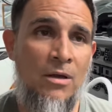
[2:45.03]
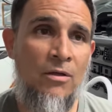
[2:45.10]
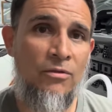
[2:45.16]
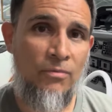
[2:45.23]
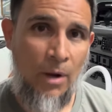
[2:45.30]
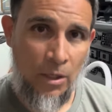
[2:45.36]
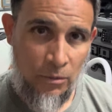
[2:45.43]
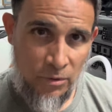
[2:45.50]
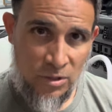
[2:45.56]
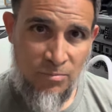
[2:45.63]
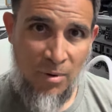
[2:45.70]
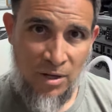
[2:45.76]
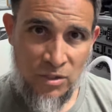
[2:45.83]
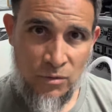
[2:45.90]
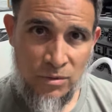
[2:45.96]
Throttle
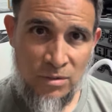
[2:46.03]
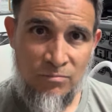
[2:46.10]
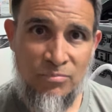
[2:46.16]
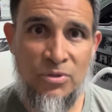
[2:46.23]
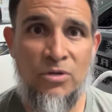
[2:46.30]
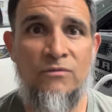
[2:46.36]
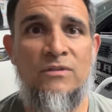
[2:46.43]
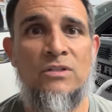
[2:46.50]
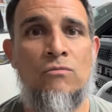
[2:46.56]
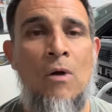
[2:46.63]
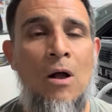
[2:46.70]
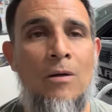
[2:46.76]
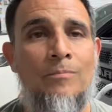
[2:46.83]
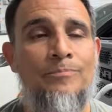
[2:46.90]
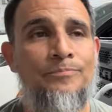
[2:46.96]
response was improved as
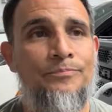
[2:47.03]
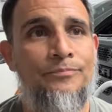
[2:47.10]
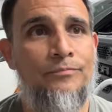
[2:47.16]
well.